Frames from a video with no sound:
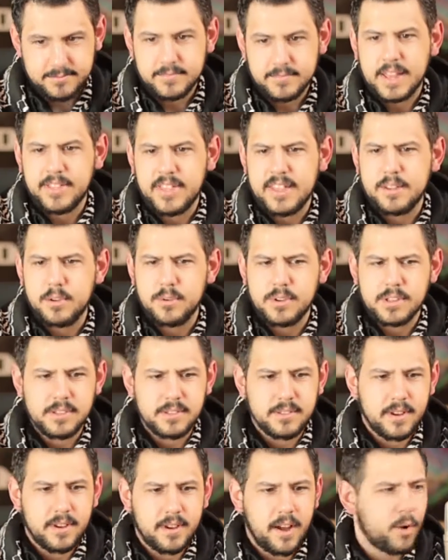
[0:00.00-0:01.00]
I
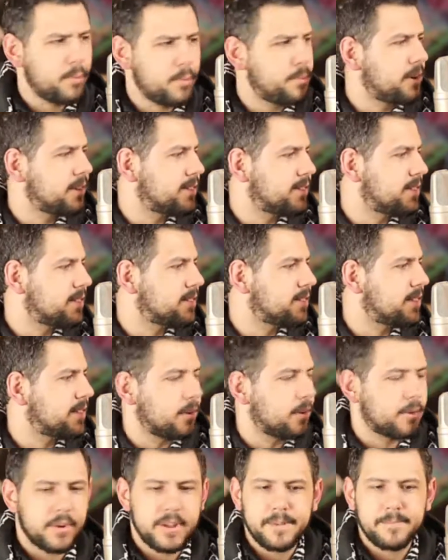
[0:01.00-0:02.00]
hope you can see this now,
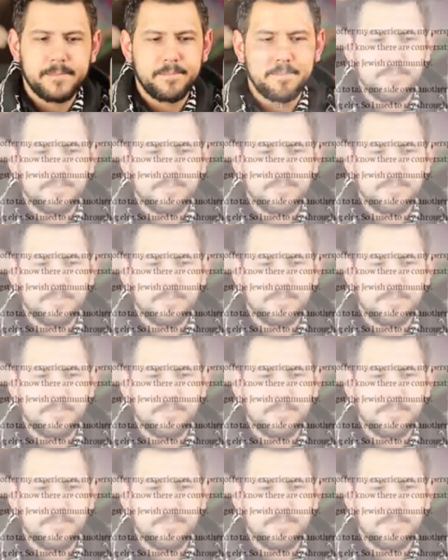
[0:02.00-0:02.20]
right?